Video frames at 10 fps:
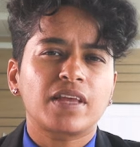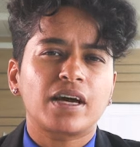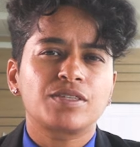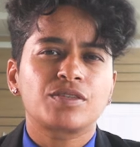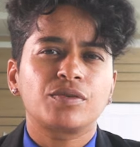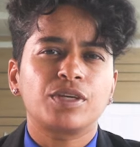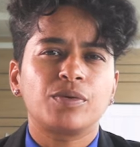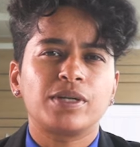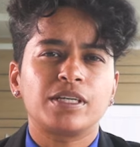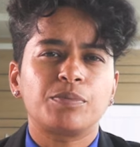the ISO
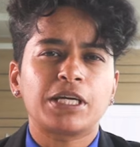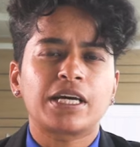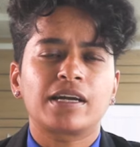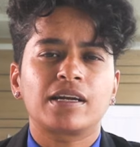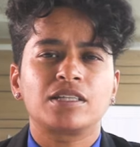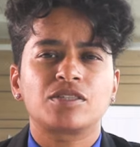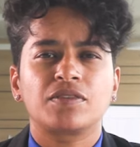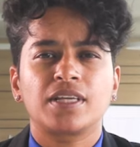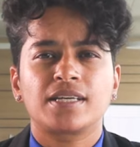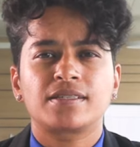UNDP guidelines for
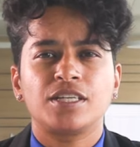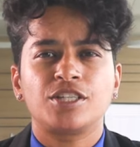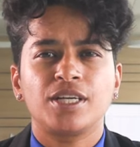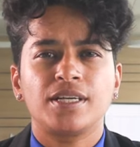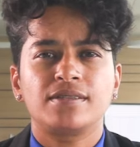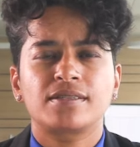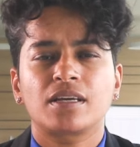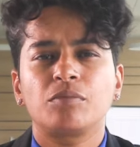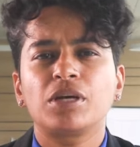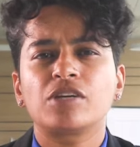the SDGs
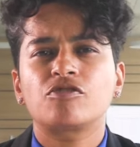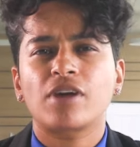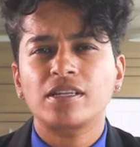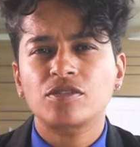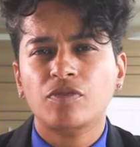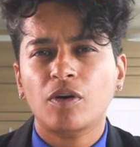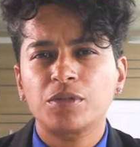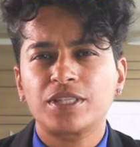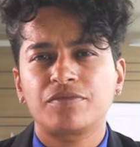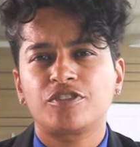can be a
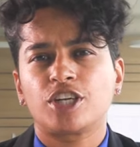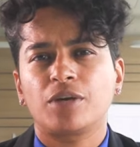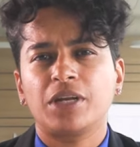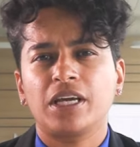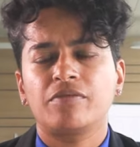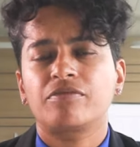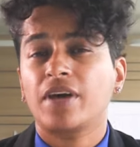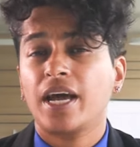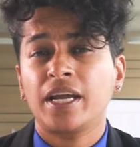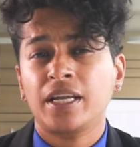transformative journey for
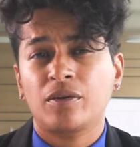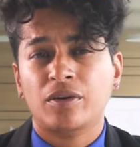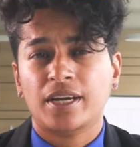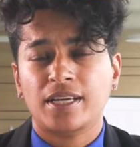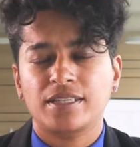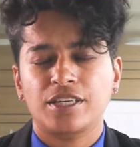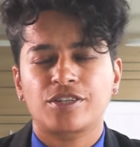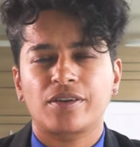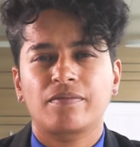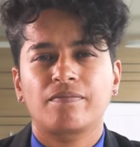any
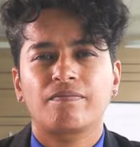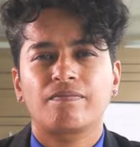organization.